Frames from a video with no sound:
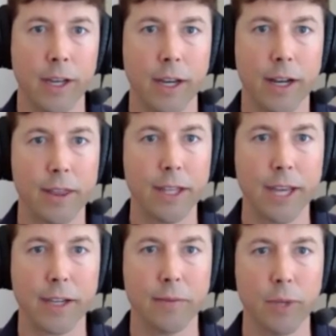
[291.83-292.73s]
And I think
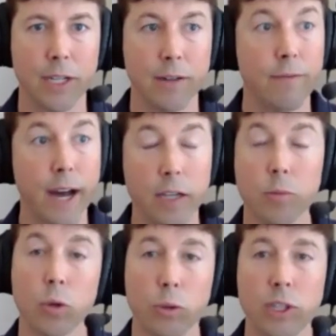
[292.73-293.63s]
that can be an
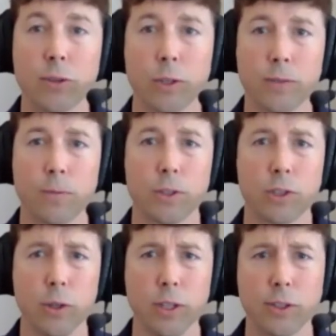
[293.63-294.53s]
invaluable resource for
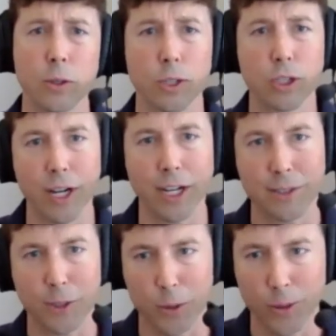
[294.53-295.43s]
students who are trying
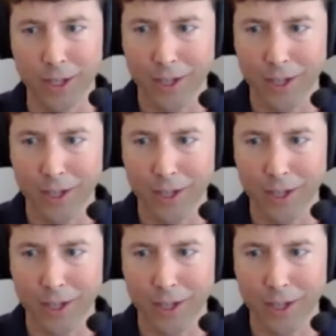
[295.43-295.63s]
to